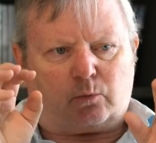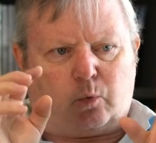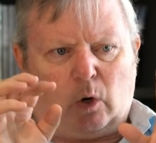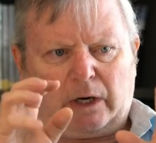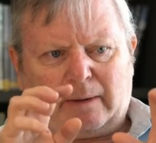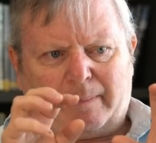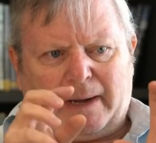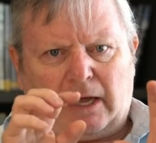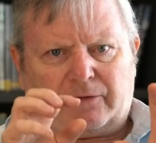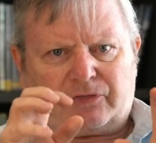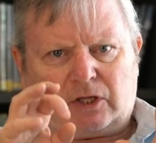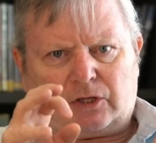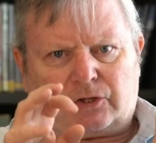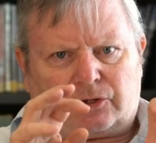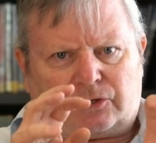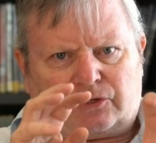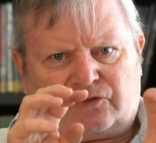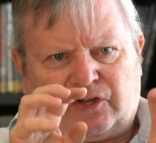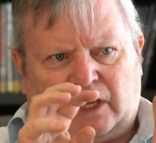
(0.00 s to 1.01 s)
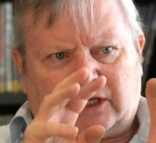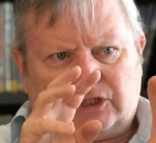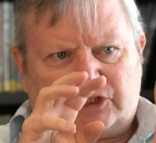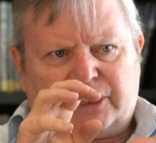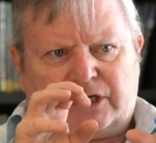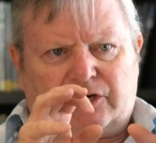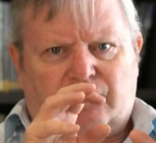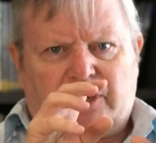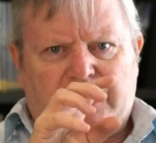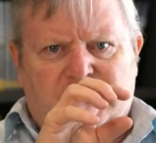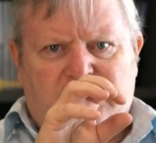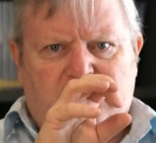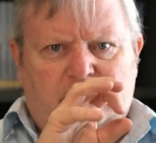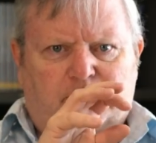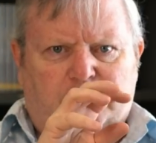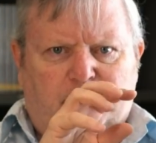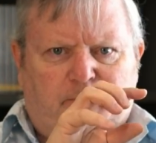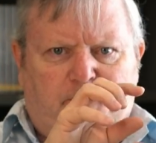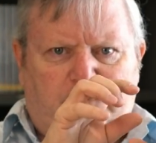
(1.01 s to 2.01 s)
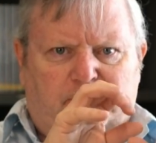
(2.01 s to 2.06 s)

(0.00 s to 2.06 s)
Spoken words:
what about the second generation